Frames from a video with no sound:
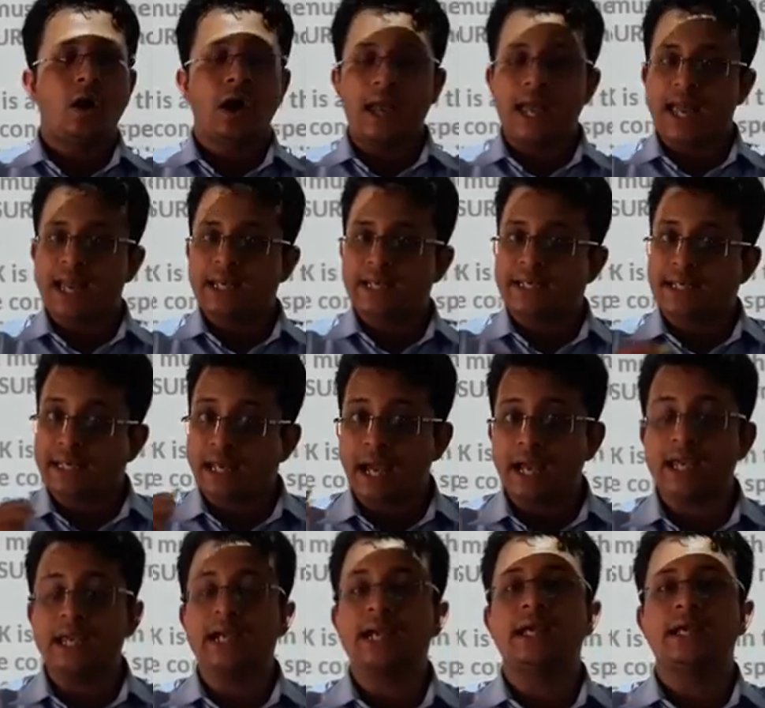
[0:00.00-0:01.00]

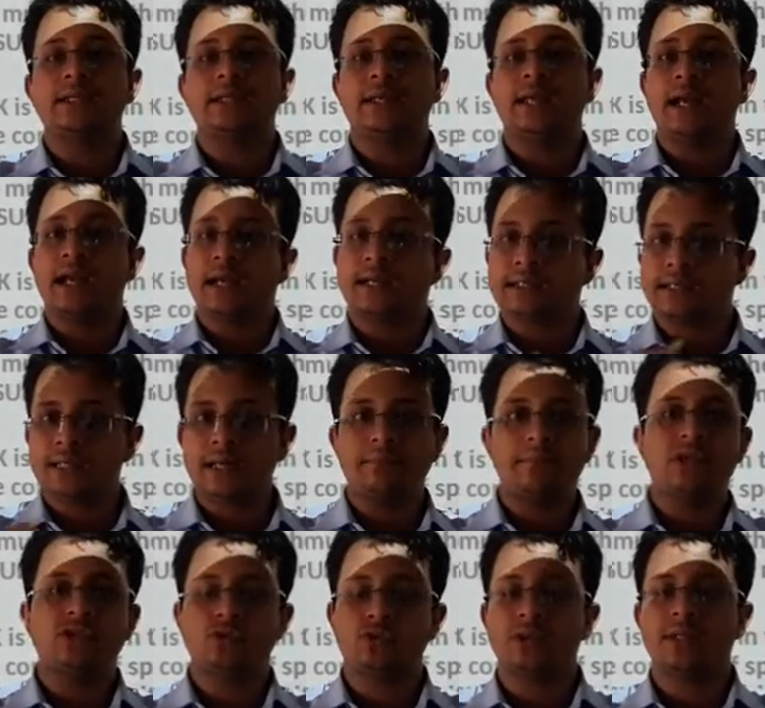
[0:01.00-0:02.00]
there are some
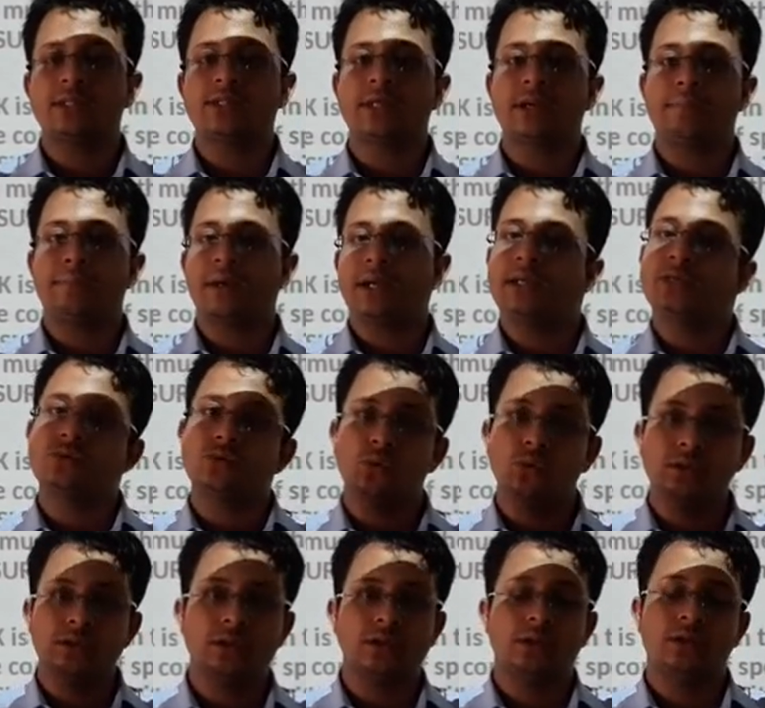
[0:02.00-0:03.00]
insurance companies
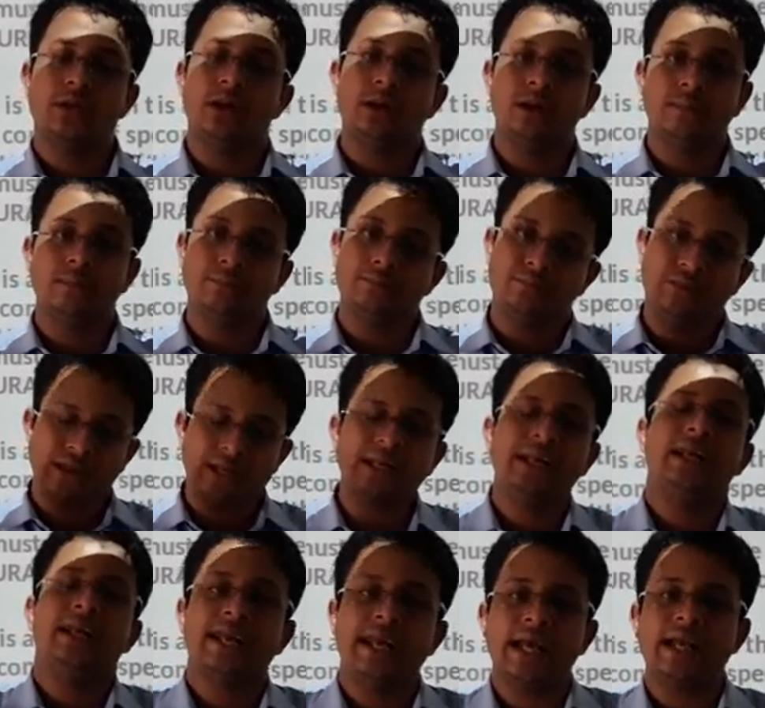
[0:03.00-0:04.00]
whose very
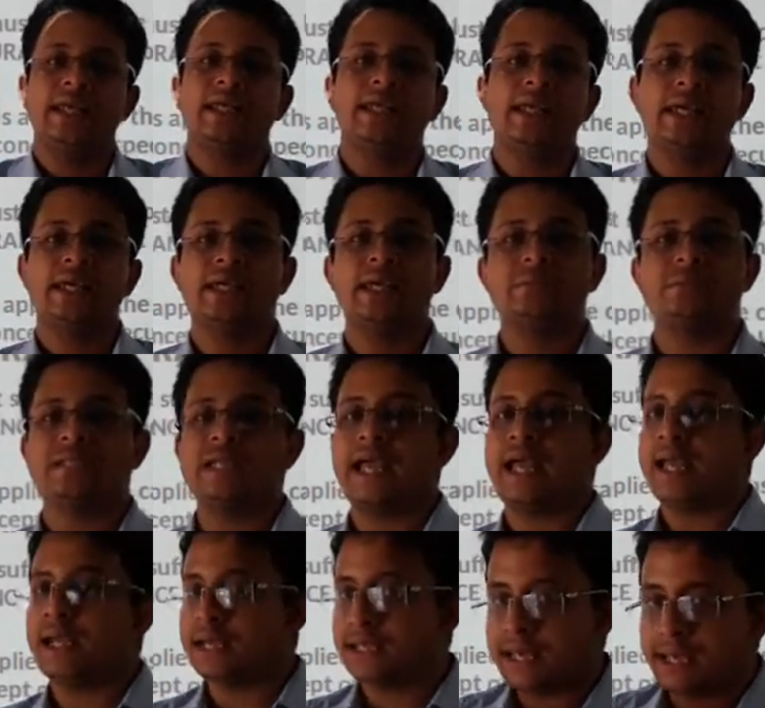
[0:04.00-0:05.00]
rarely they give
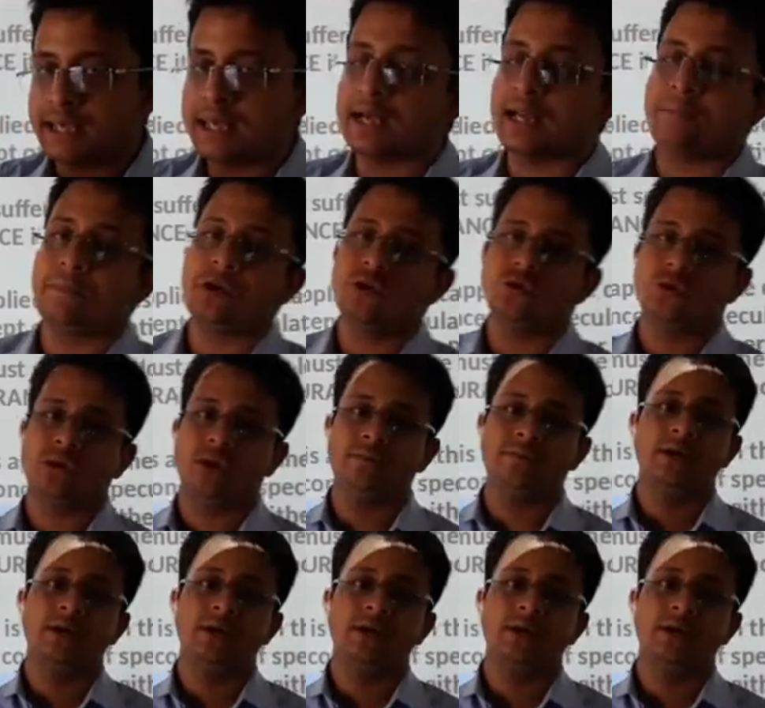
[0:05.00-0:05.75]
the entire amount